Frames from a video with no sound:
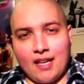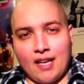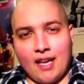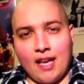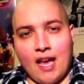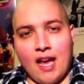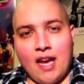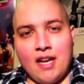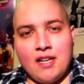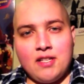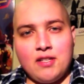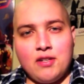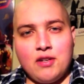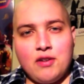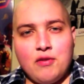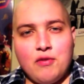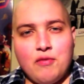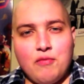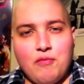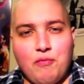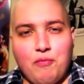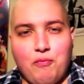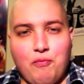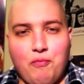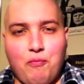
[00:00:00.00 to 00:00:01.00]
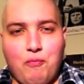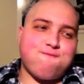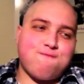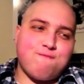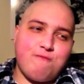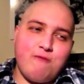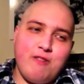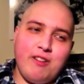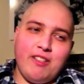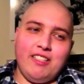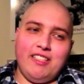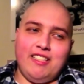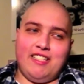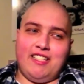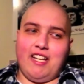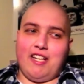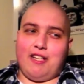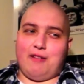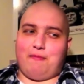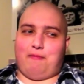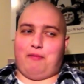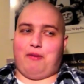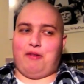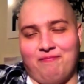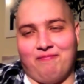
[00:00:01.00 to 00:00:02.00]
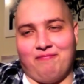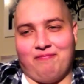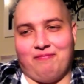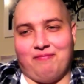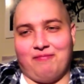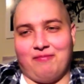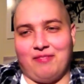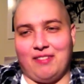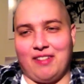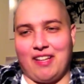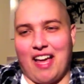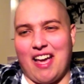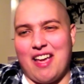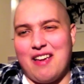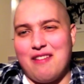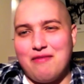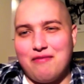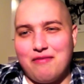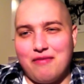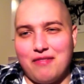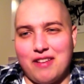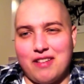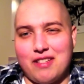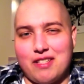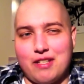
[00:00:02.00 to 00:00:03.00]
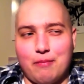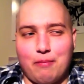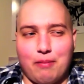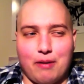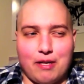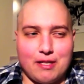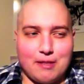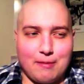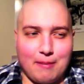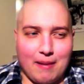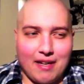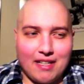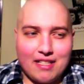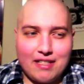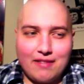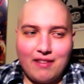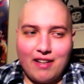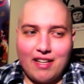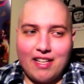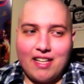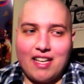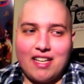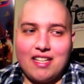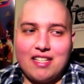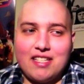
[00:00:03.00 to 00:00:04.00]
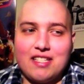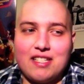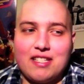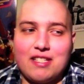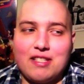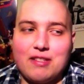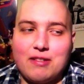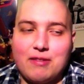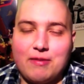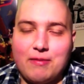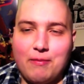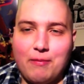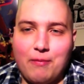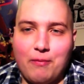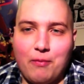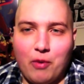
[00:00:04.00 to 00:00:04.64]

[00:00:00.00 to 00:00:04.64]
Cancer really does put life into perspective, I guess.